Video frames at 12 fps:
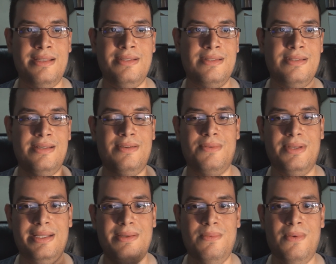They just didn't
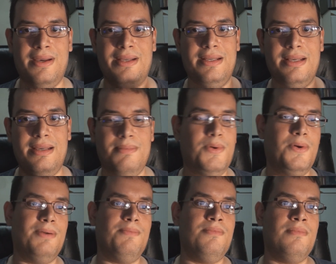really wanted it
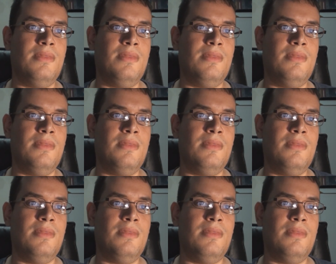anymore.